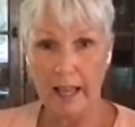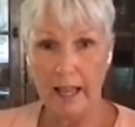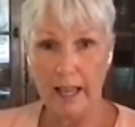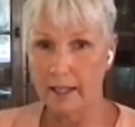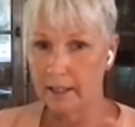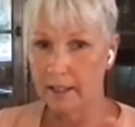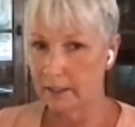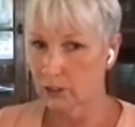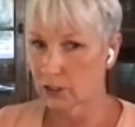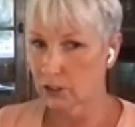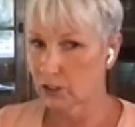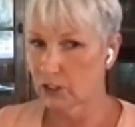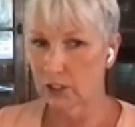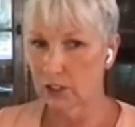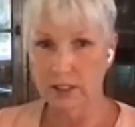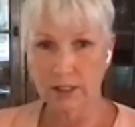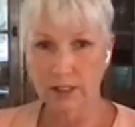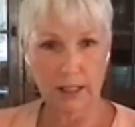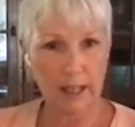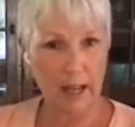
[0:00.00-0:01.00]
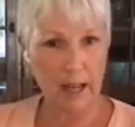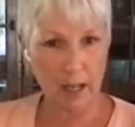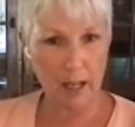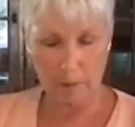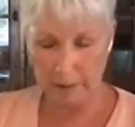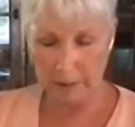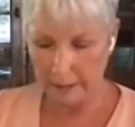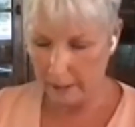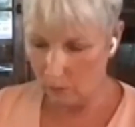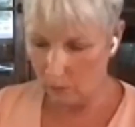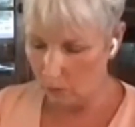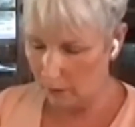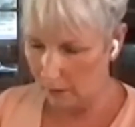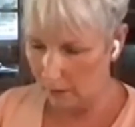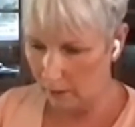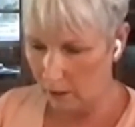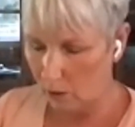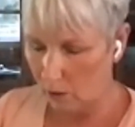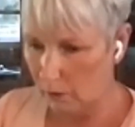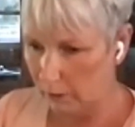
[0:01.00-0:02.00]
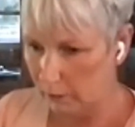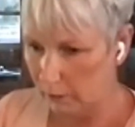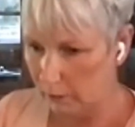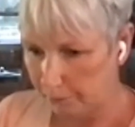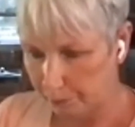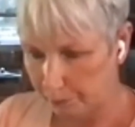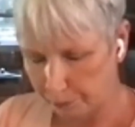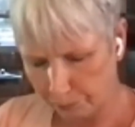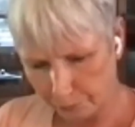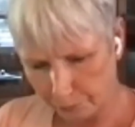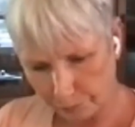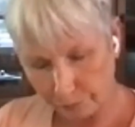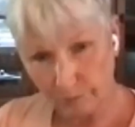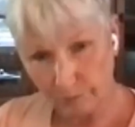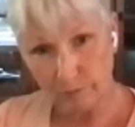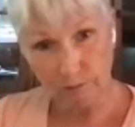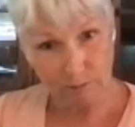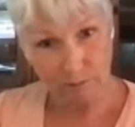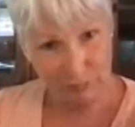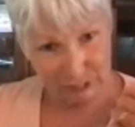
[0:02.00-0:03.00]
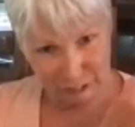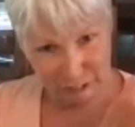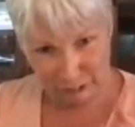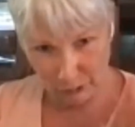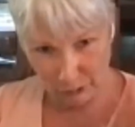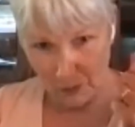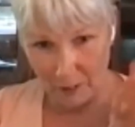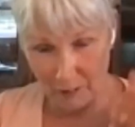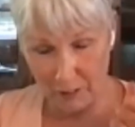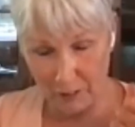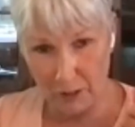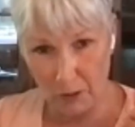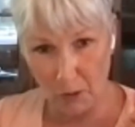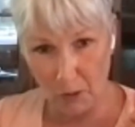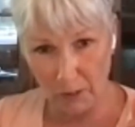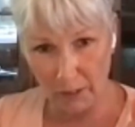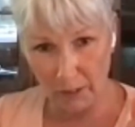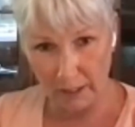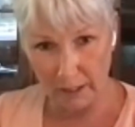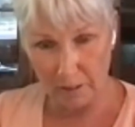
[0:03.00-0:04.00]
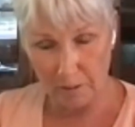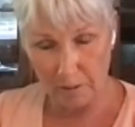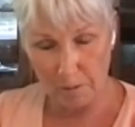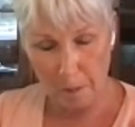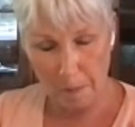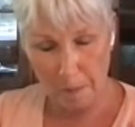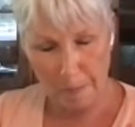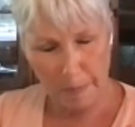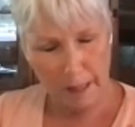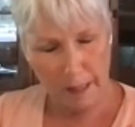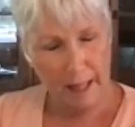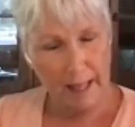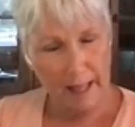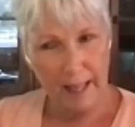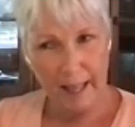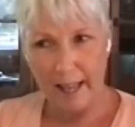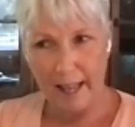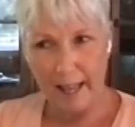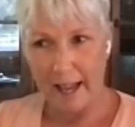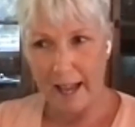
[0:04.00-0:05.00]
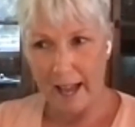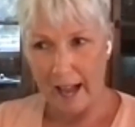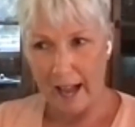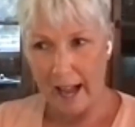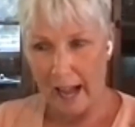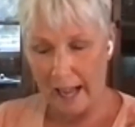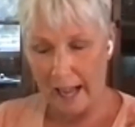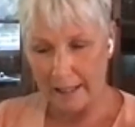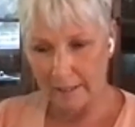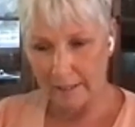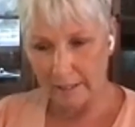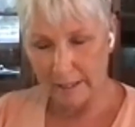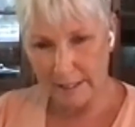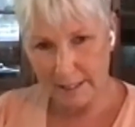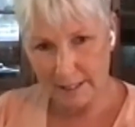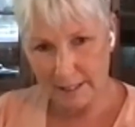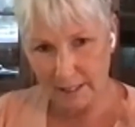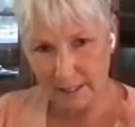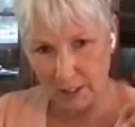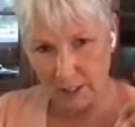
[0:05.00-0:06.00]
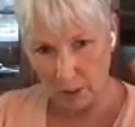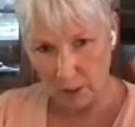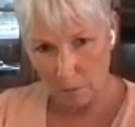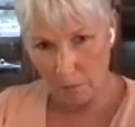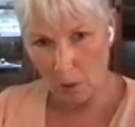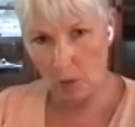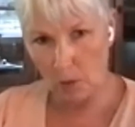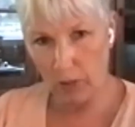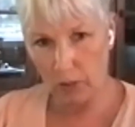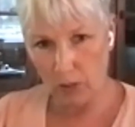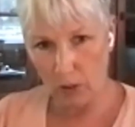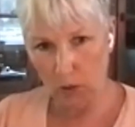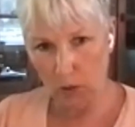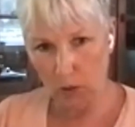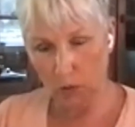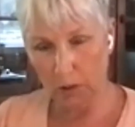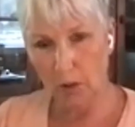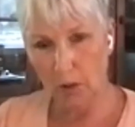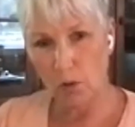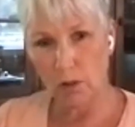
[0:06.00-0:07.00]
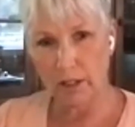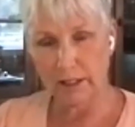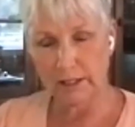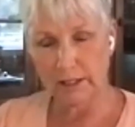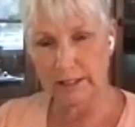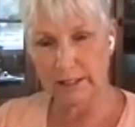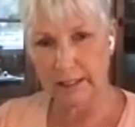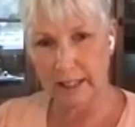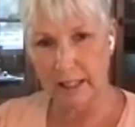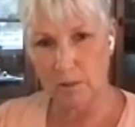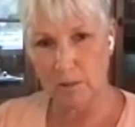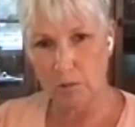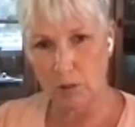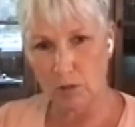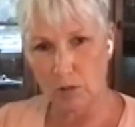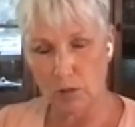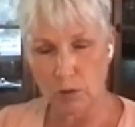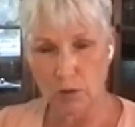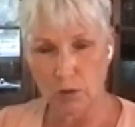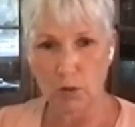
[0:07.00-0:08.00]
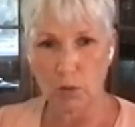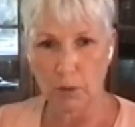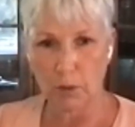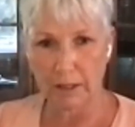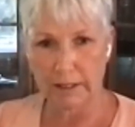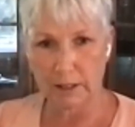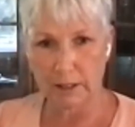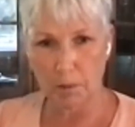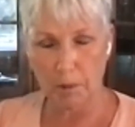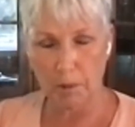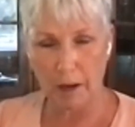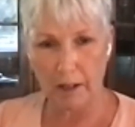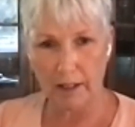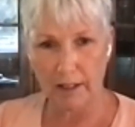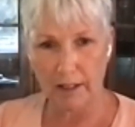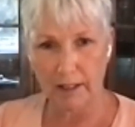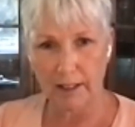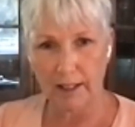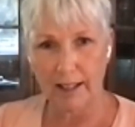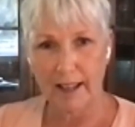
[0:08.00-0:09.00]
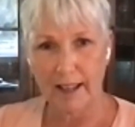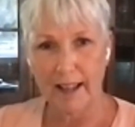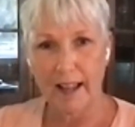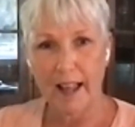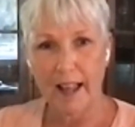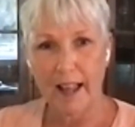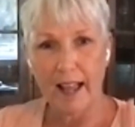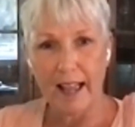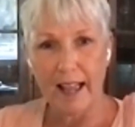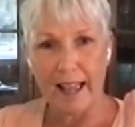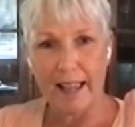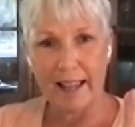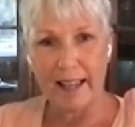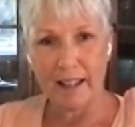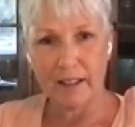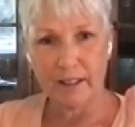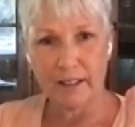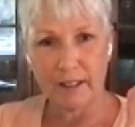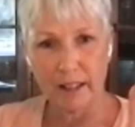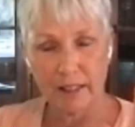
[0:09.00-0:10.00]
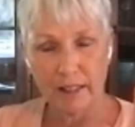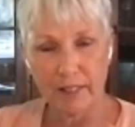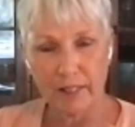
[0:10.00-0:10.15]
And it's just coming out and going. So I record it. I listened to both of those recordings that came through 2 weeks apart, and